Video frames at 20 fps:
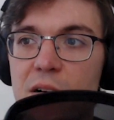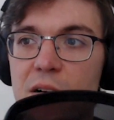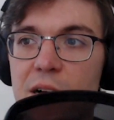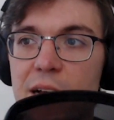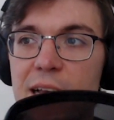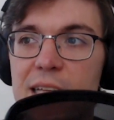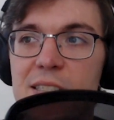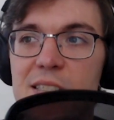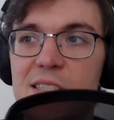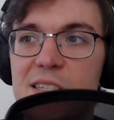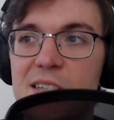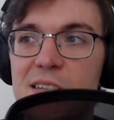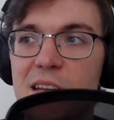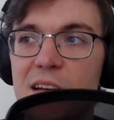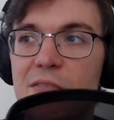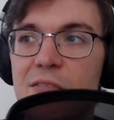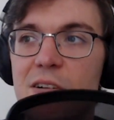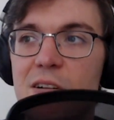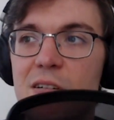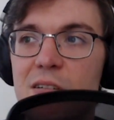against
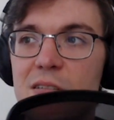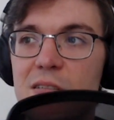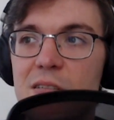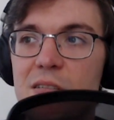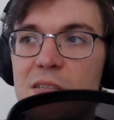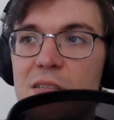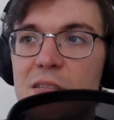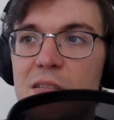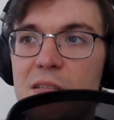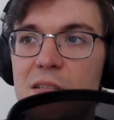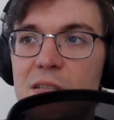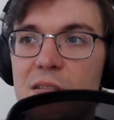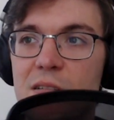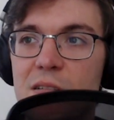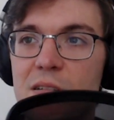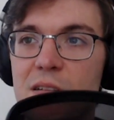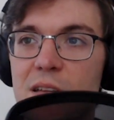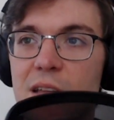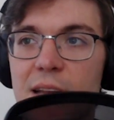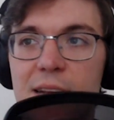Endeavor
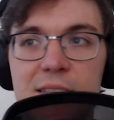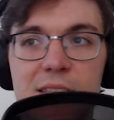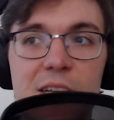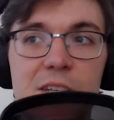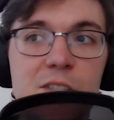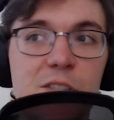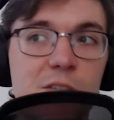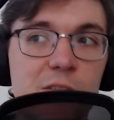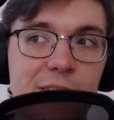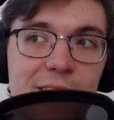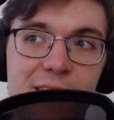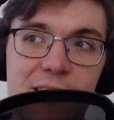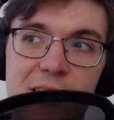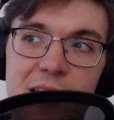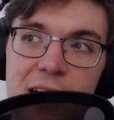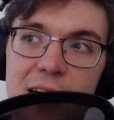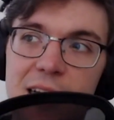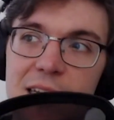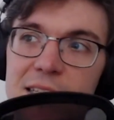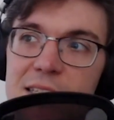that essentially
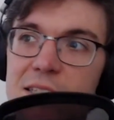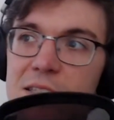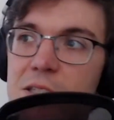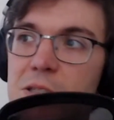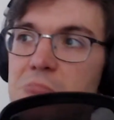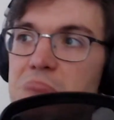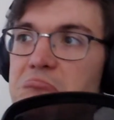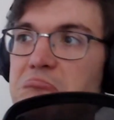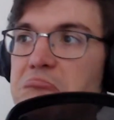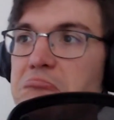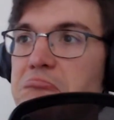says,